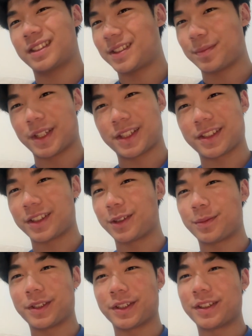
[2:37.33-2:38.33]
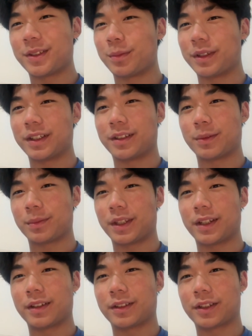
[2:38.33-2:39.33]
Mess it up here, but
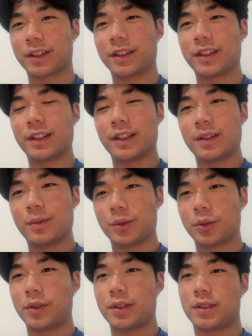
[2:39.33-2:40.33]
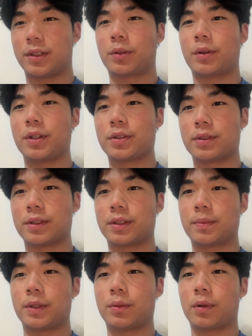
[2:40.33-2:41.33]
yeah, okay. Bernoulli's equation is
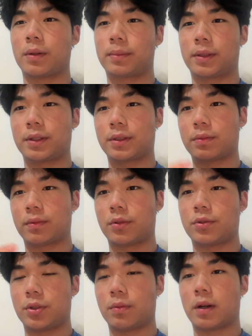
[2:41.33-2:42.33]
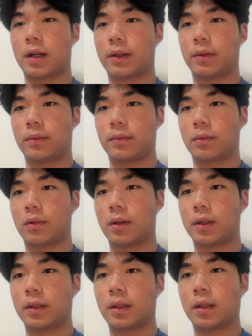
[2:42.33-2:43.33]
P1 plus rho
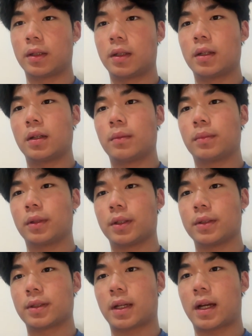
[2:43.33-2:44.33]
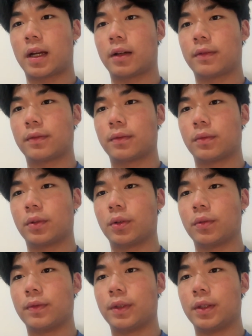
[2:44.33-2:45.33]
gy1 plus half
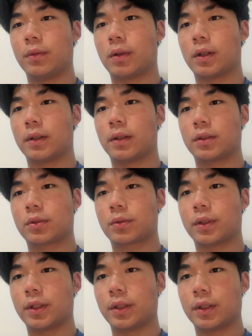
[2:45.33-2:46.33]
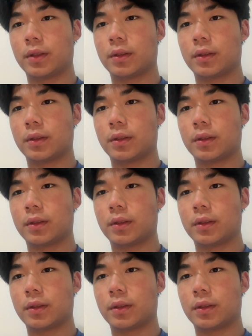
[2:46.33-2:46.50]
rho v1 squared.